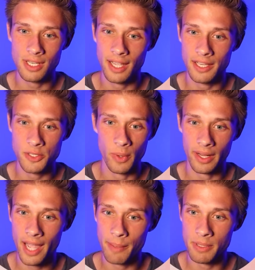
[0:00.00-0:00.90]
in case you wanna
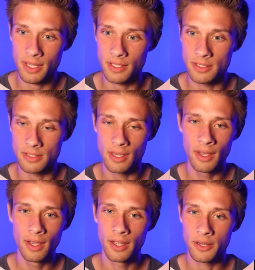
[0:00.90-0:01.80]
copy this
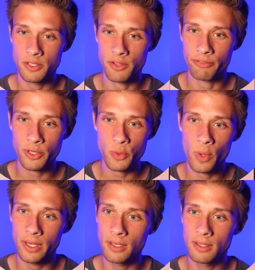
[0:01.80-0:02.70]
here's the first
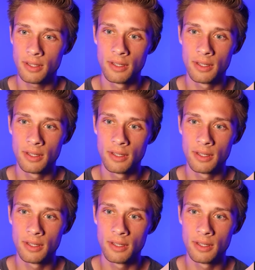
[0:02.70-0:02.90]
one,